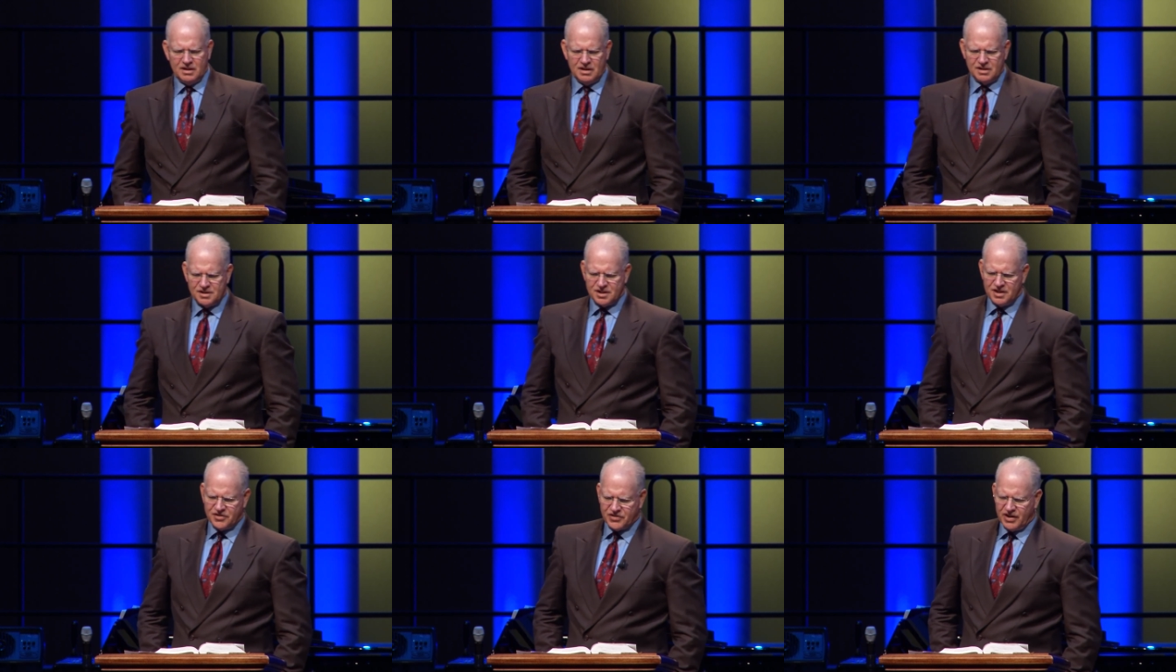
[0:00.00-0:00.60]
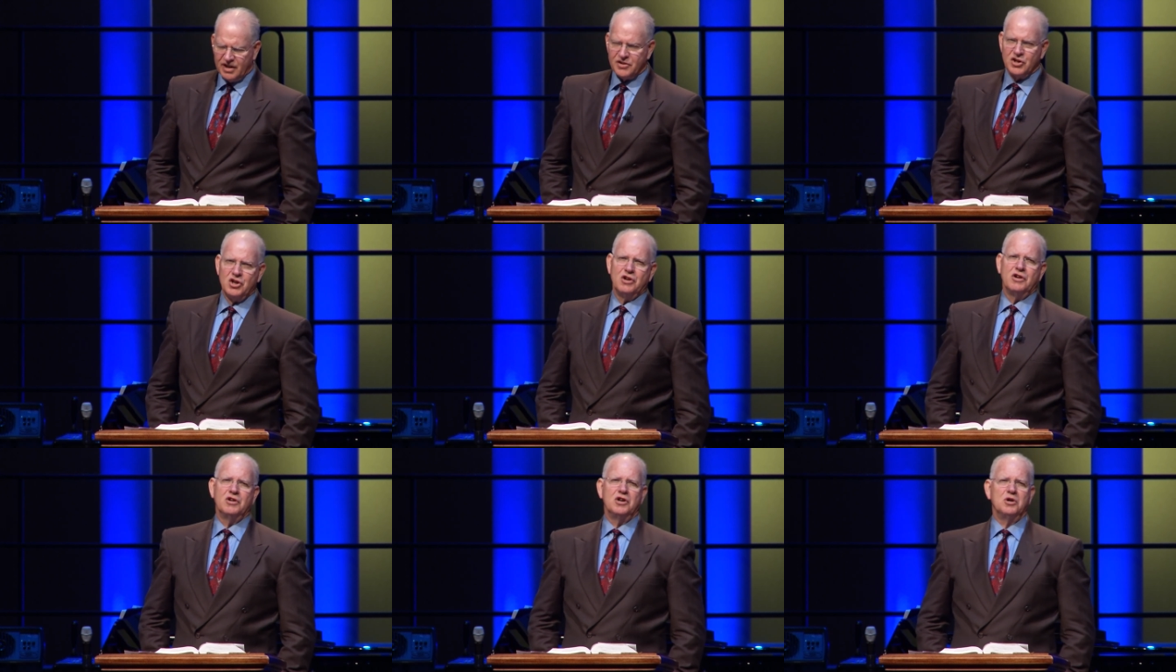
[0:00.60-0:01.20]
And she said, Do you
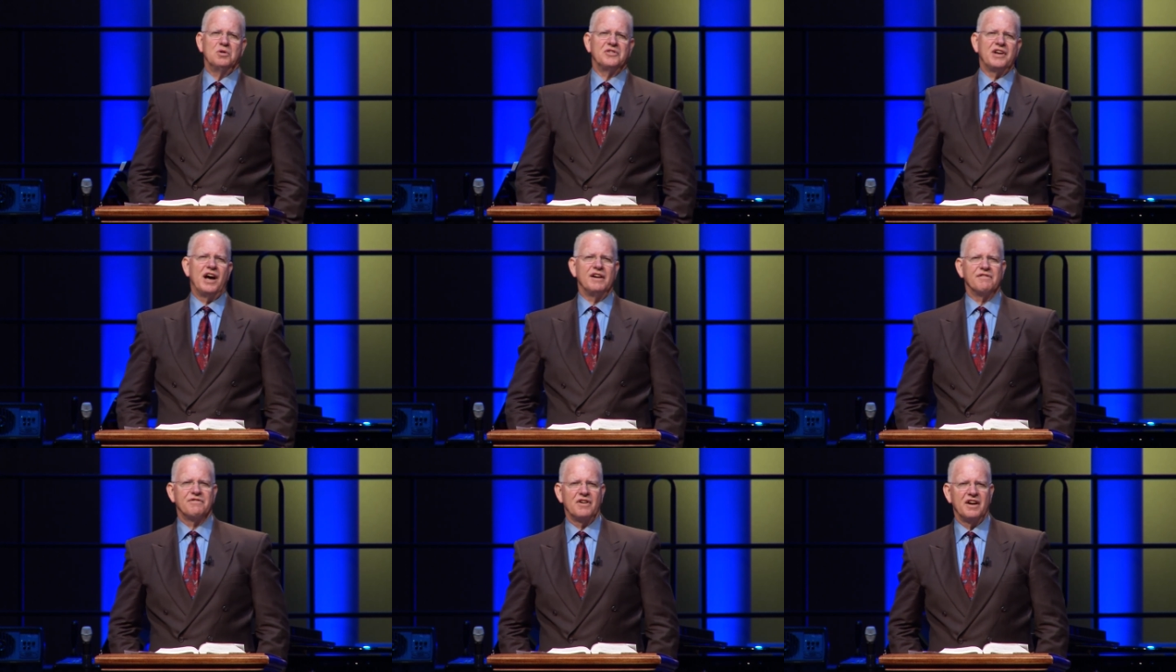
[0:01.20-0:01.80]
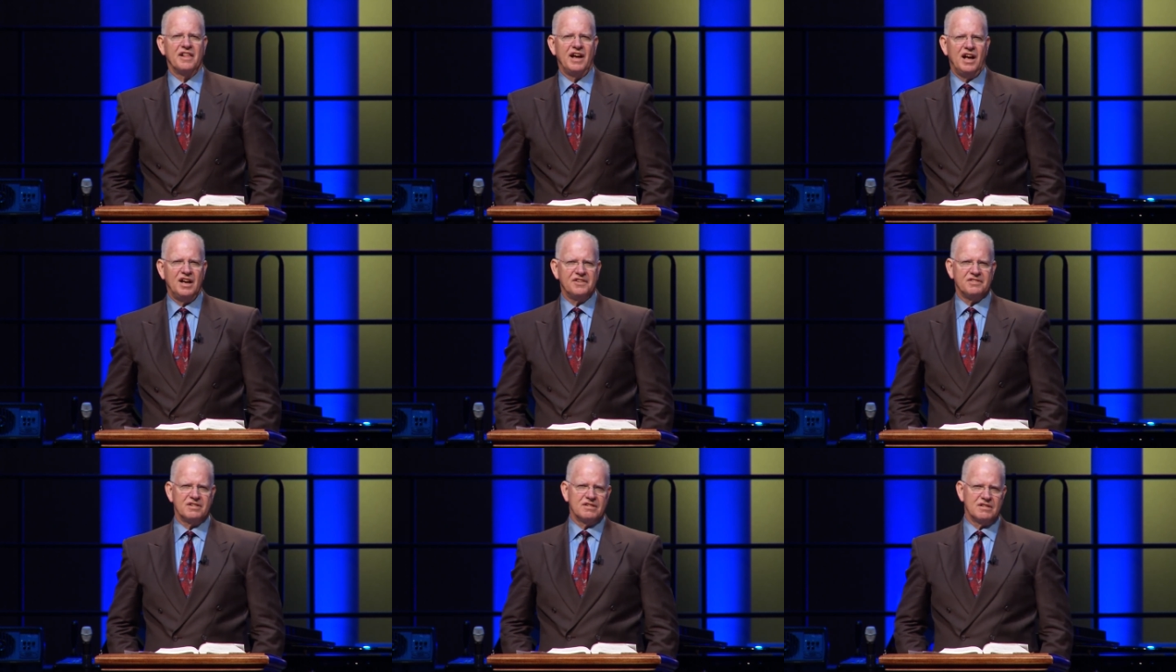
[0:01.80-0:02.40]
know who was out in front of the
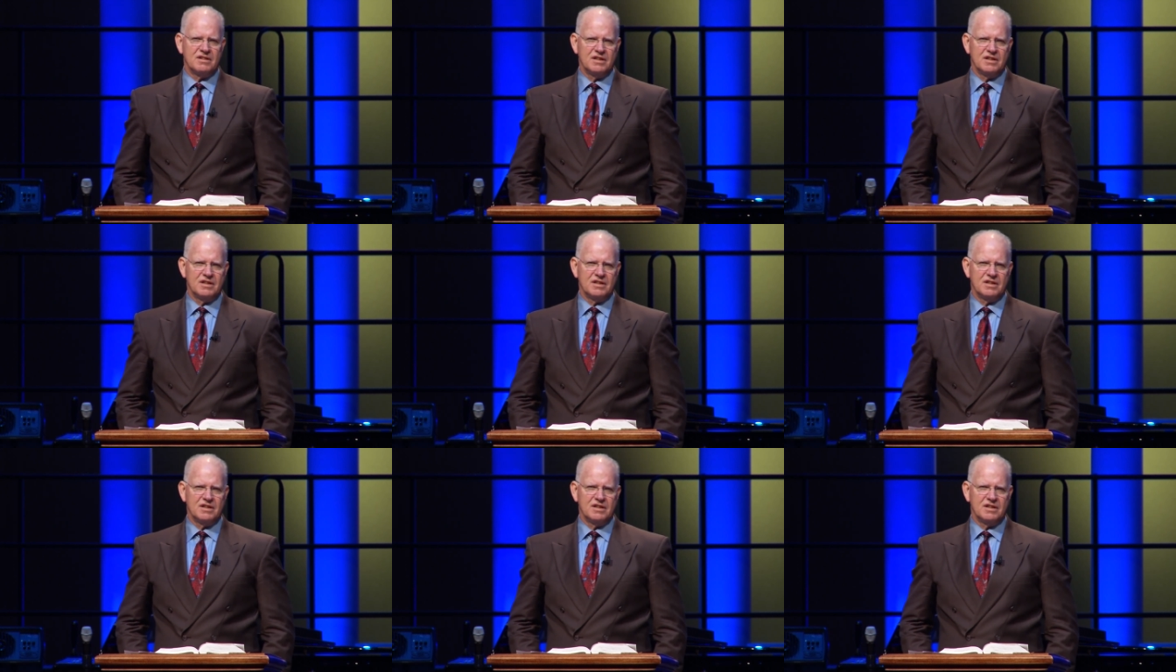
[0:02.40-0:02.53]
house